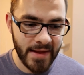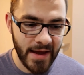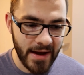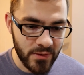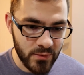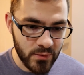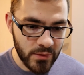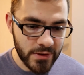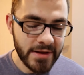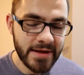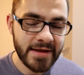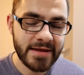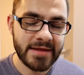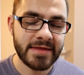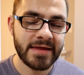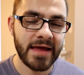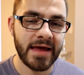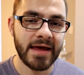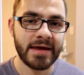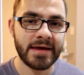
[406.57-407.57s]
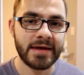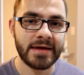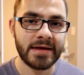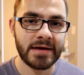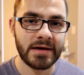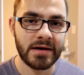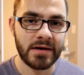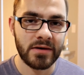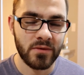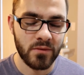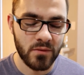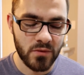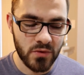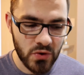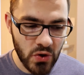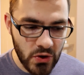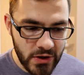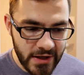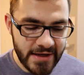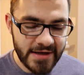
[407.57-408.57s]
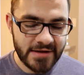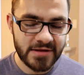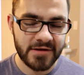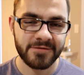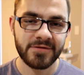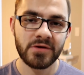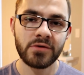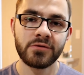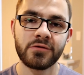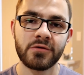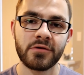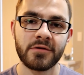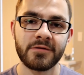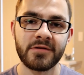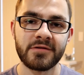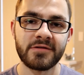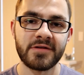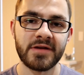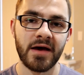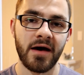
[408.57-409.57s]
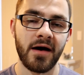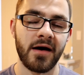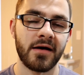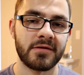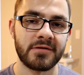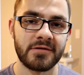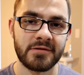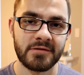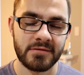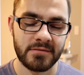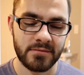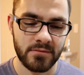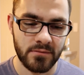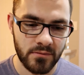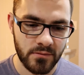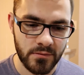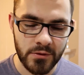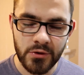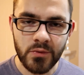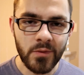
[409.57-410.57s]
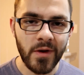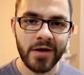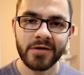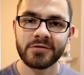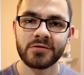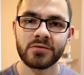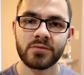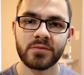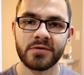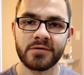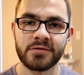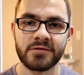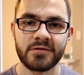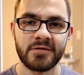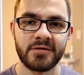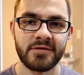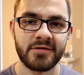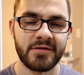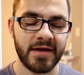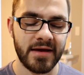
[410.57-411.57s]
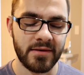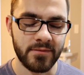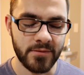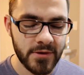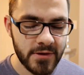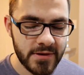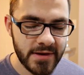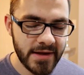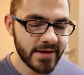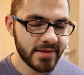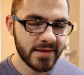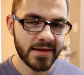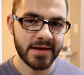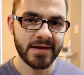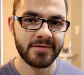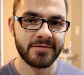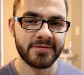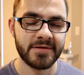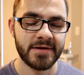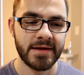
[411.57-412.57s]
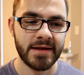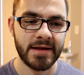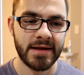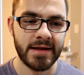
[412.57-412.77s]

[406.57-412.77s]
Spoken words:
I really think looking at the future of the Seahawks, will Russell Wilson stay? Will he leave?